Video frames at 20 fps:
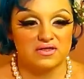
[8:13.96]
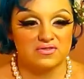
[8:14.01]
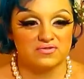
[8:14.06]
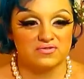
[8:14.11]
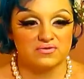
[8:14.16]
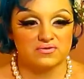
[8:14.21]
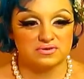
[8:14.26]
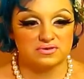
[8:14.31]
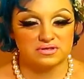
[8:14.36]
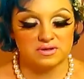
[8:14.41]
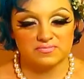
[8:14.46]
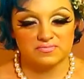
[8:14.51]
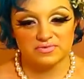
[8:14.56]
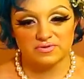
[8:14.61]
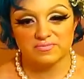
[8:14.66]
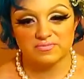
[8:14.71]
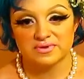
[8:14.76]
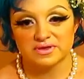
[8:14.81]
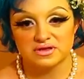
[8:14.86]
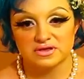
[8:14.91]
there's
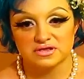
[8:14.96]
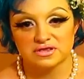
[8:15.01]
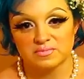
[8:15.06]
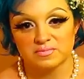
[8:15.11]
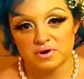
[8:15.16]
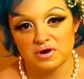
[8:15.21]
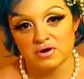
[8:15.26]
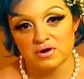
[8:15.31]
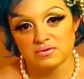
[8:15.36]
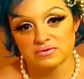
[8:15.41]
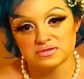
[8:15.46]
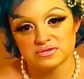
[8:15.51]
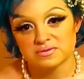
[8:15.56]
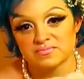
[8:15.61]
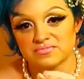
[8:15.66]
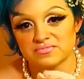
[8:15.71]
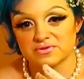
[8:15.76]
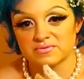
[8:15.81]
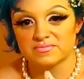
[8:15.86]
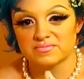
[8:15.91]
something big, tomorrow
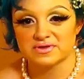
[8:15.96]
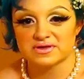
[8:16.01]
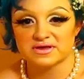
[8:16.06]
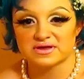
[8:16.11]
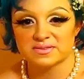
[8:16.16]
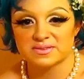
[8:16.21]
something big,